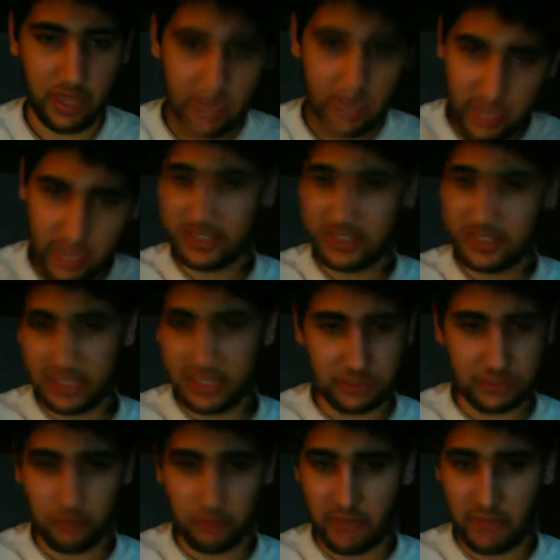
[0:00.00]
ancestor
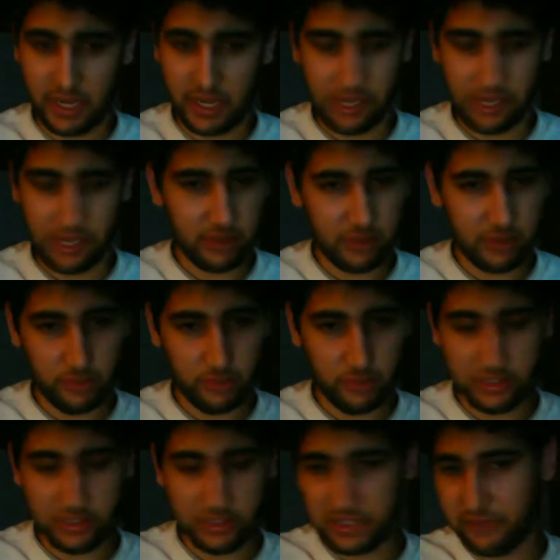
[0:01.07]
of mine who is
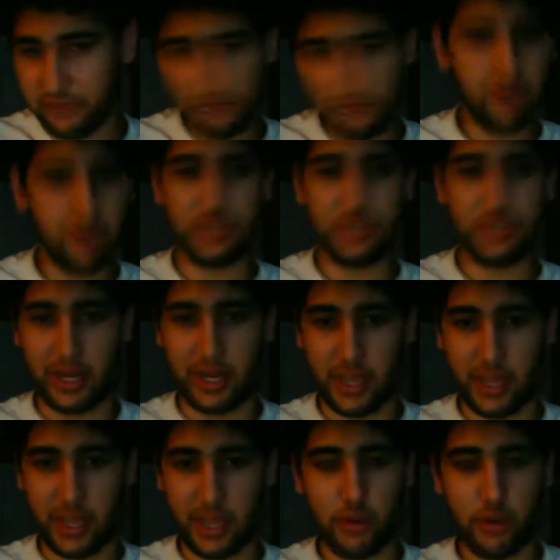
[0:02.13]
in the future right
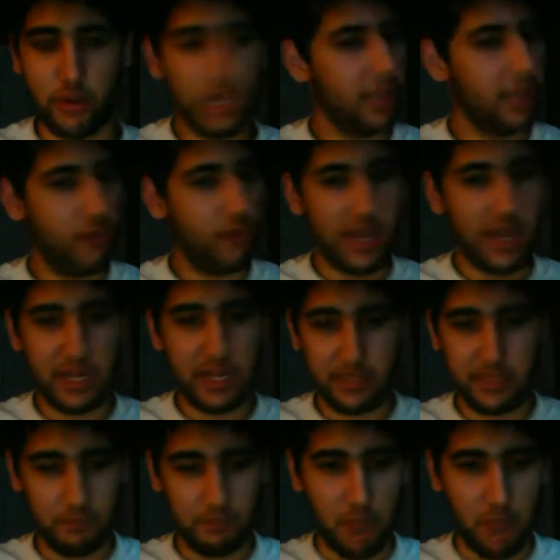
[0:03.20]
now writing
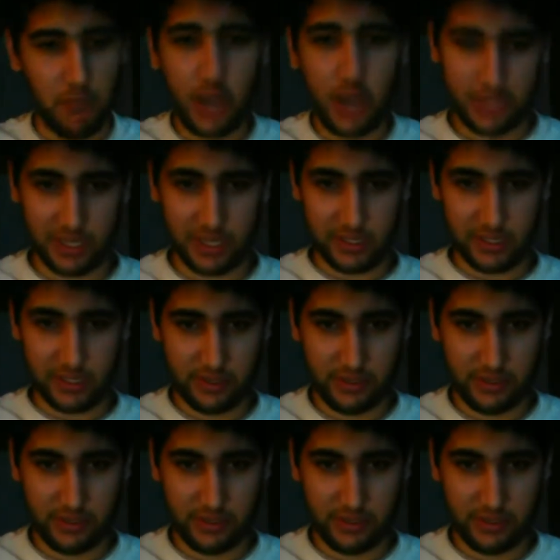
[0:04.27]
manga